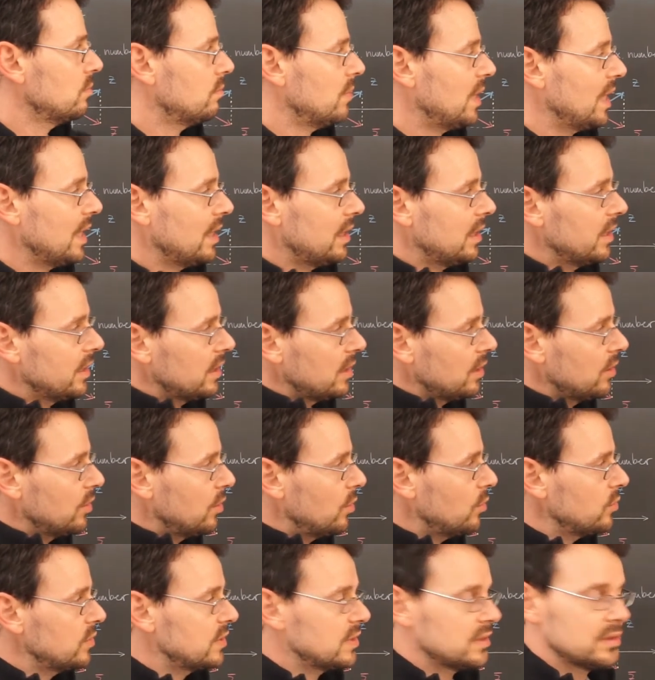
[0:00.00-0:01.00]
make little
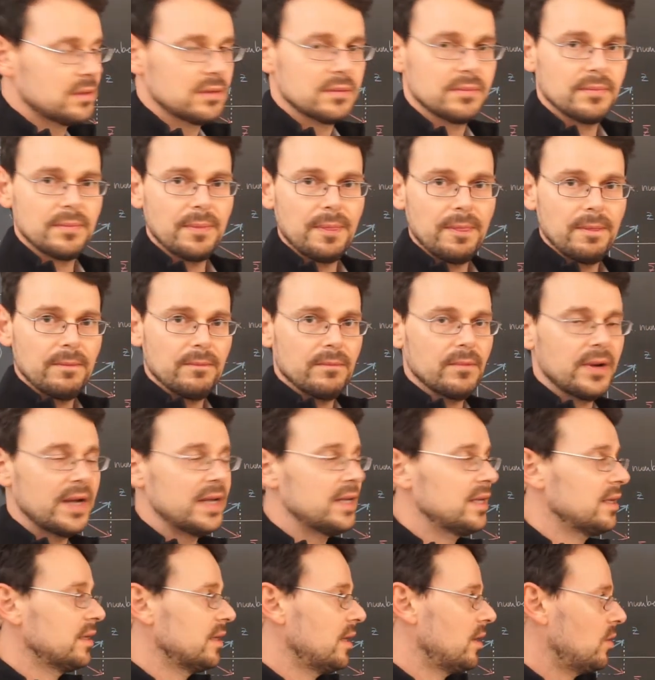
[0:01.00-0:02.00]
notes
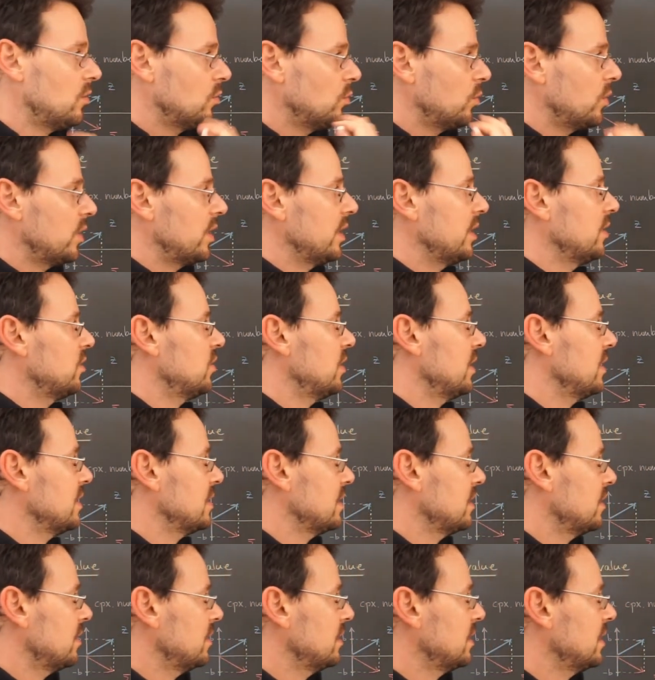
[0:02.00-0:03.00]
writing down what I
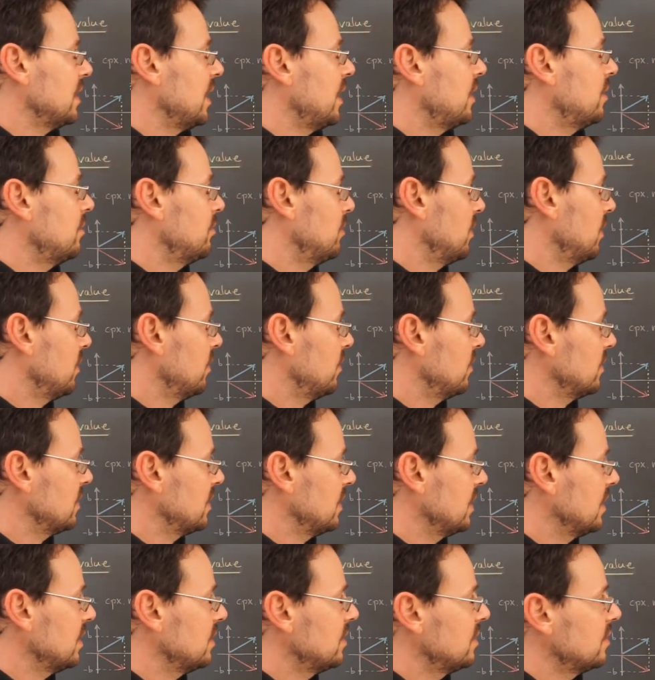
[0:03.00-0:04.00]
just said, because
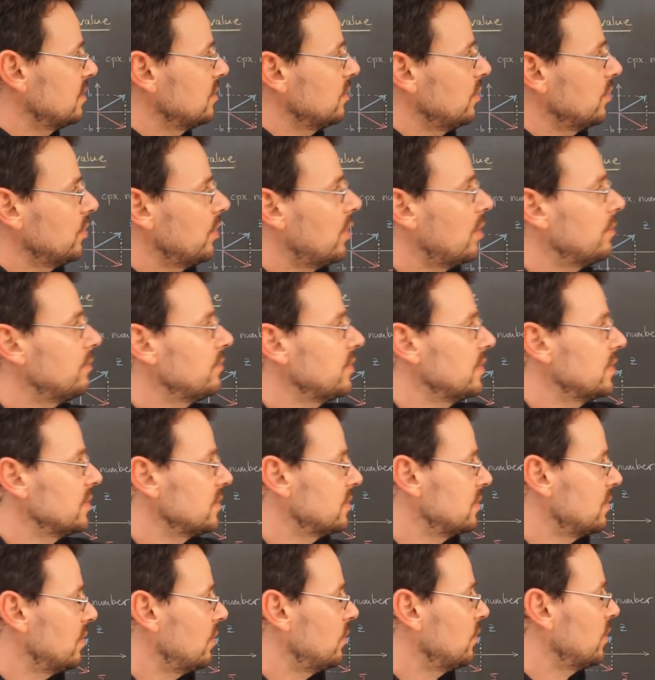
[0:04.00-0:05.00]
this is not
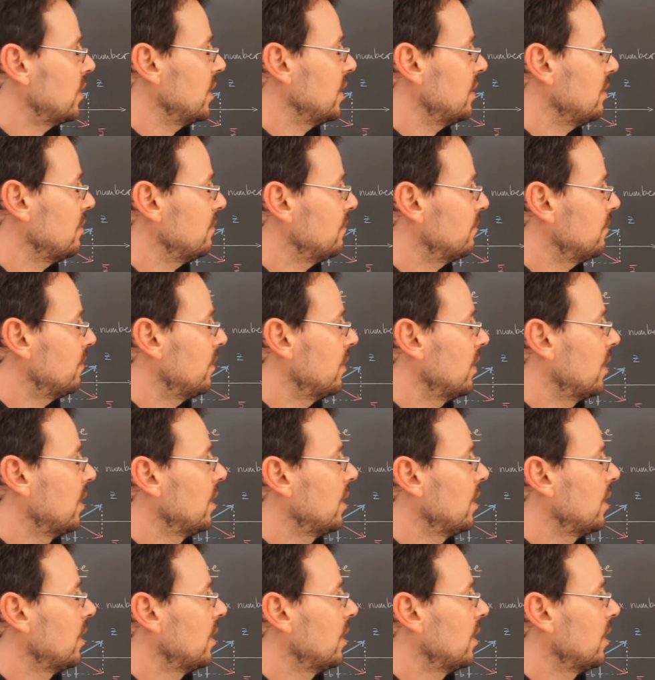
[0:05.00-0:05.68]
obvious, only if